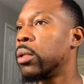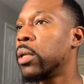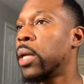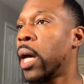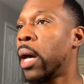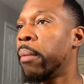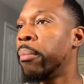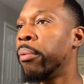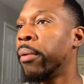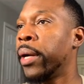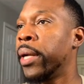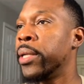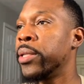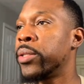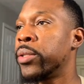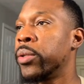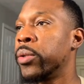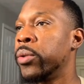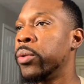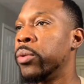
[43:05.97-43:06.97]
I bring this
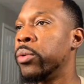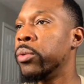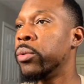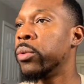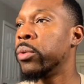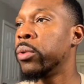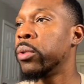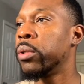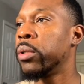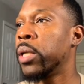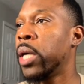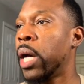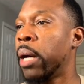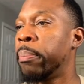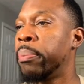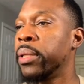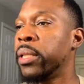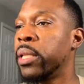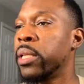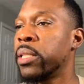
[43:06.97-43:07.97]
tool. I'll
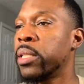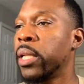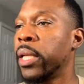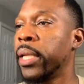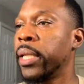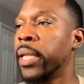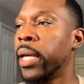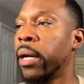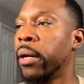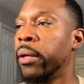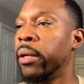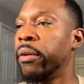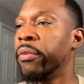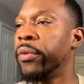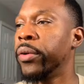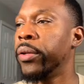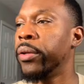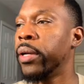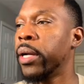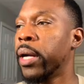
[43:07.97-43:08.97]
put this link down there for
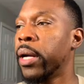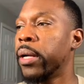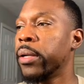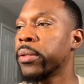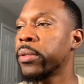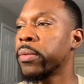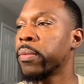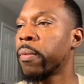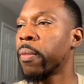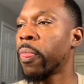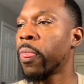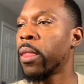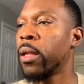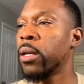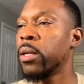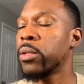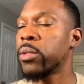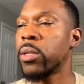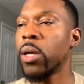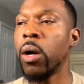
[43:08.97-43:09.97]
you guys.
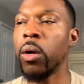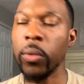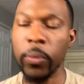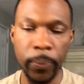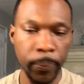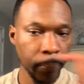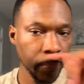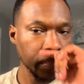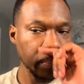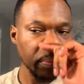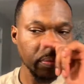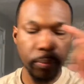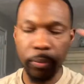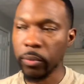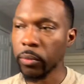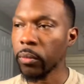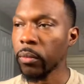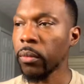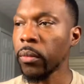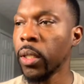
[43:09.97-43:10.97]
So,
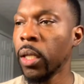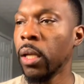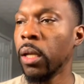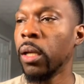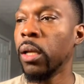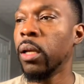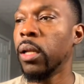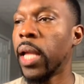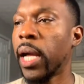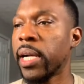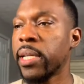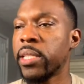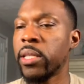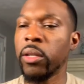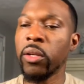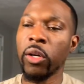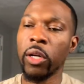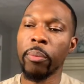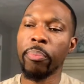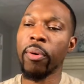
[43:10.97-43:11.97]
like I said, you're
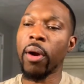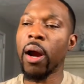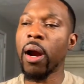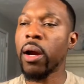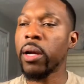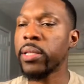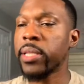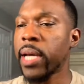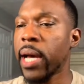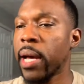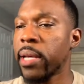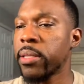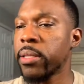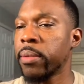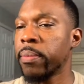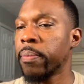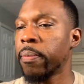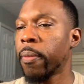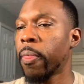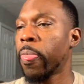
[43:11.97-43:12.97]
going to prioritize them.